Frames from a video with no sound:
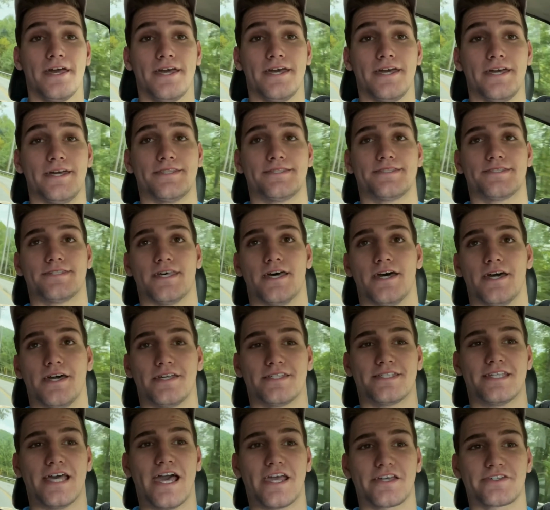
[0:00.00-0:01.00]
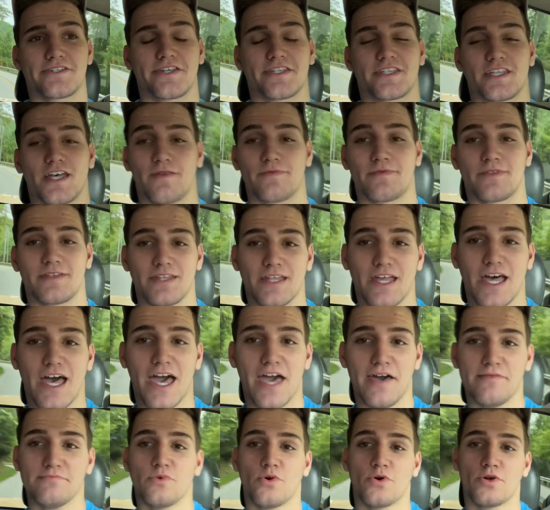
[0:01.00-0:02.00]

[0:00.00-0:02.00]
It's actually something that I have more